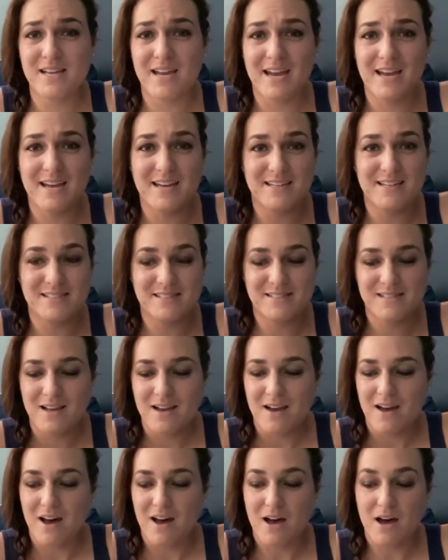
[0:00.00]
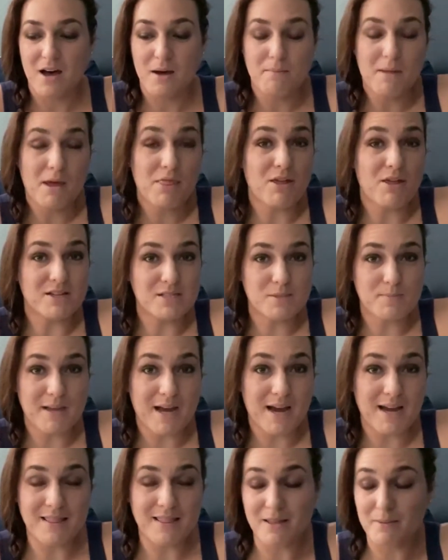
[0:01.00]
and my thoughts
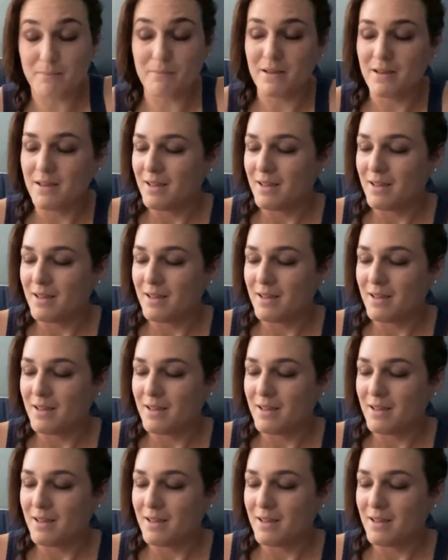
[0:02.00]
behind them.